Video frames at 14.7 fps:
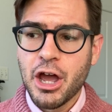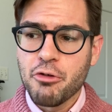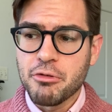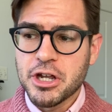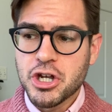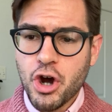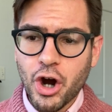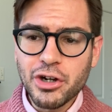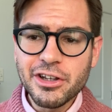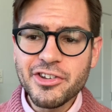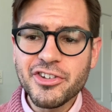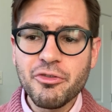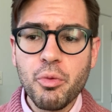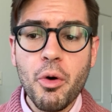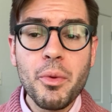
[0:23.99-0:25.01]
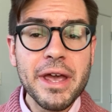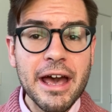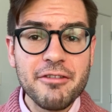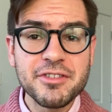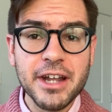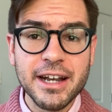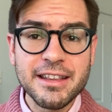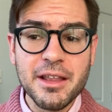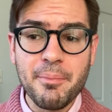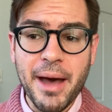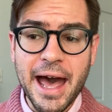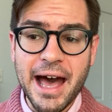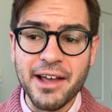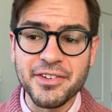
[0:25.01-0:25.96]
Regardless of what we have done in the
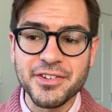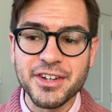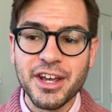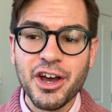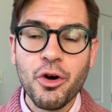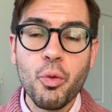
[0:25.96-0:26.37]
past,